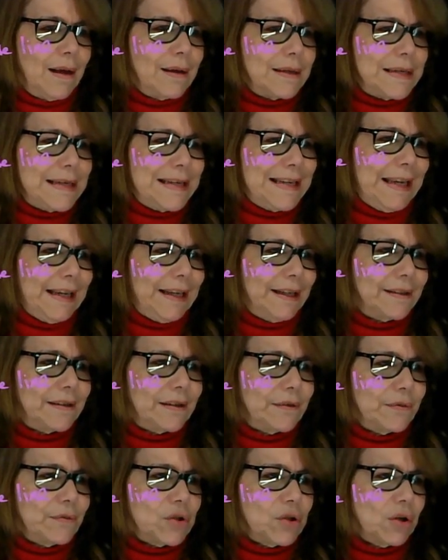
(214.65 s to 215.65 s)

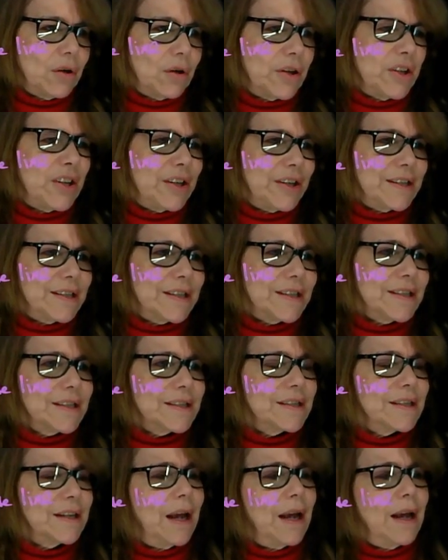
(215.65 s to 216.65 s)
negative
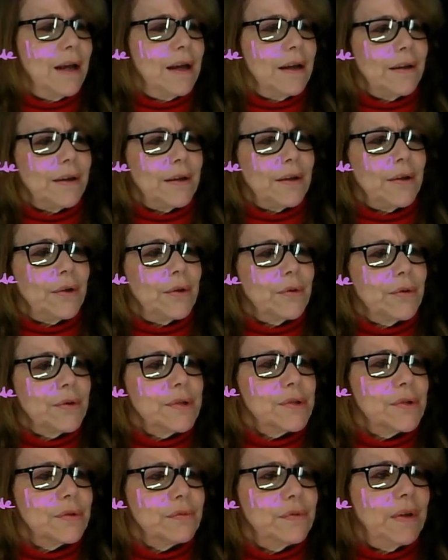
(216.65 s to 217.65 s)
charges here.
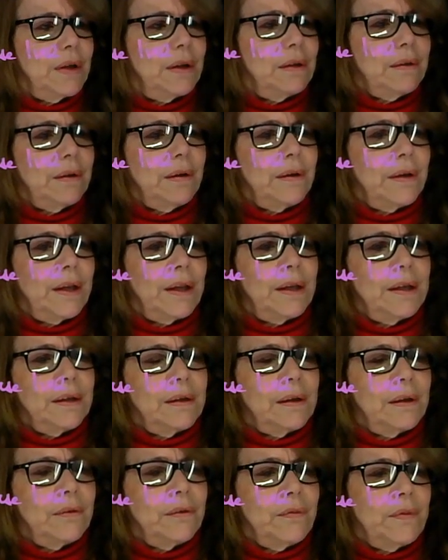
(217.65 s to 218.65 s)
So delta
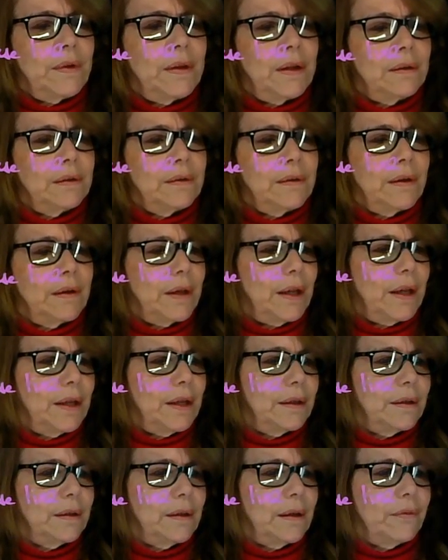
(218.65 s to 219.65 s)
negative,
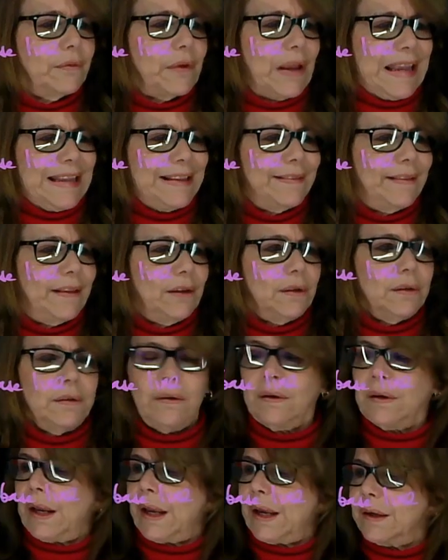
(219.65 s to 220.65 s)
and
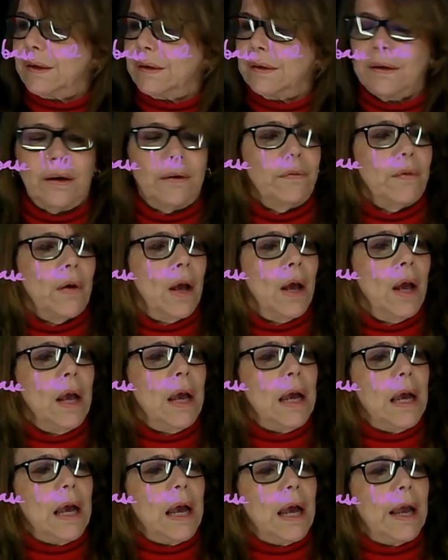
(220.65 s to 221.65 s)
delta negative.
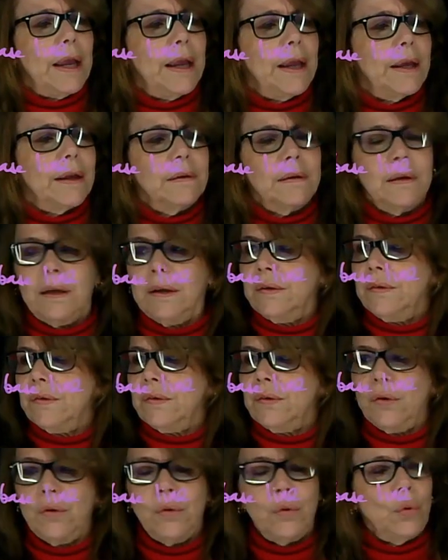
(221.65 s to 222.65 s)
And let's
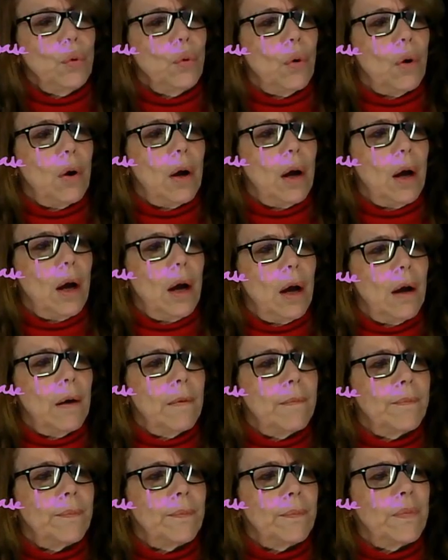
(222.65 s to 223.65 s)
do,
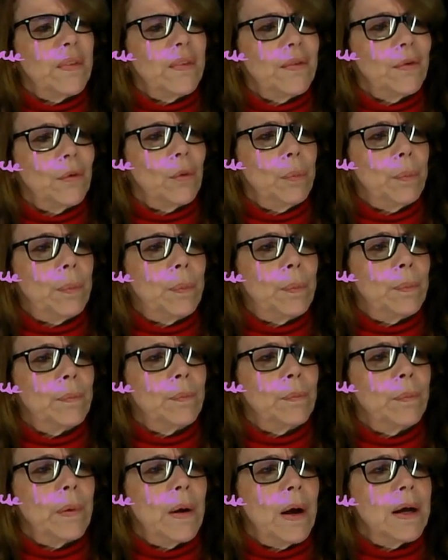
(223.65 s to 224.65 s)
so
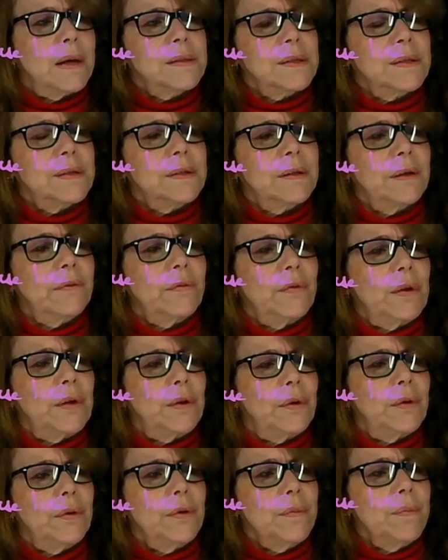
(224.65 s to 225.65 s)
positive
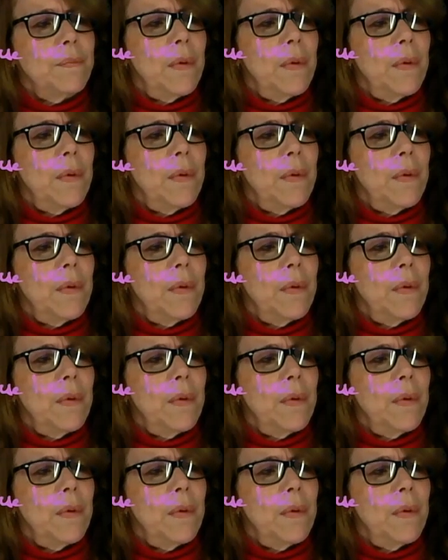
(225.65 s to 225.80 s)
here,